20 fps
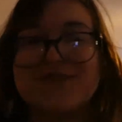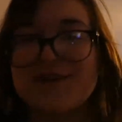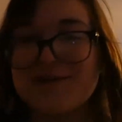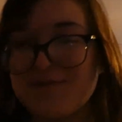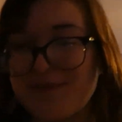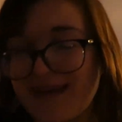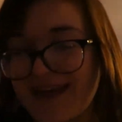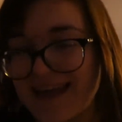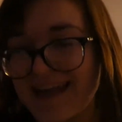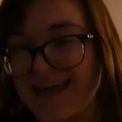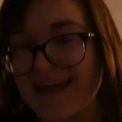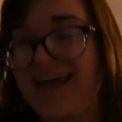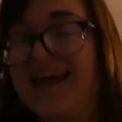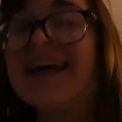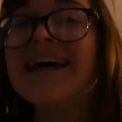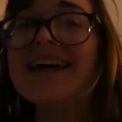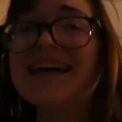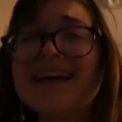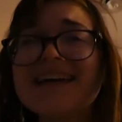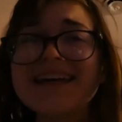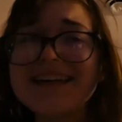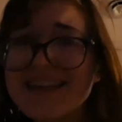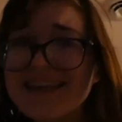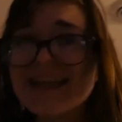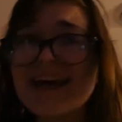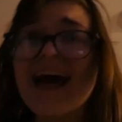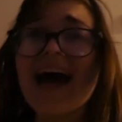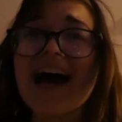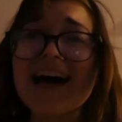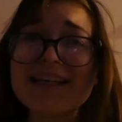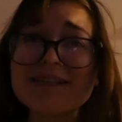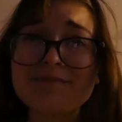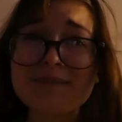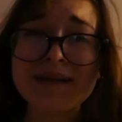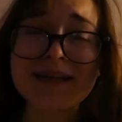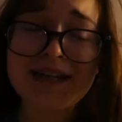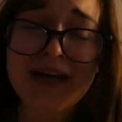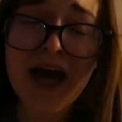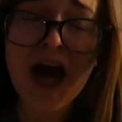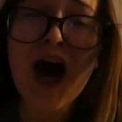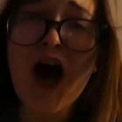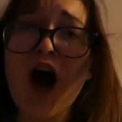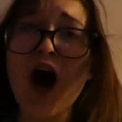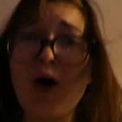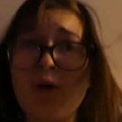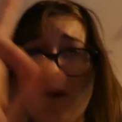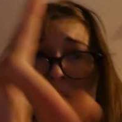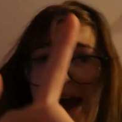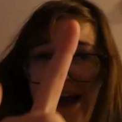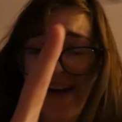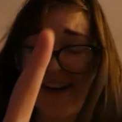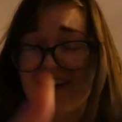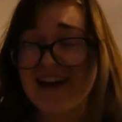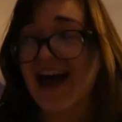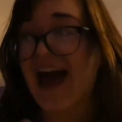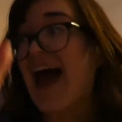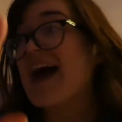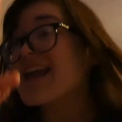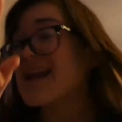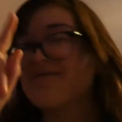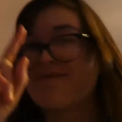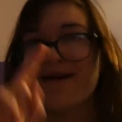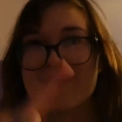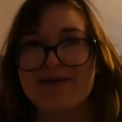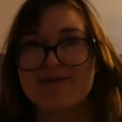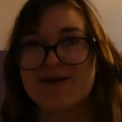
to admit it has been a while, and I'm out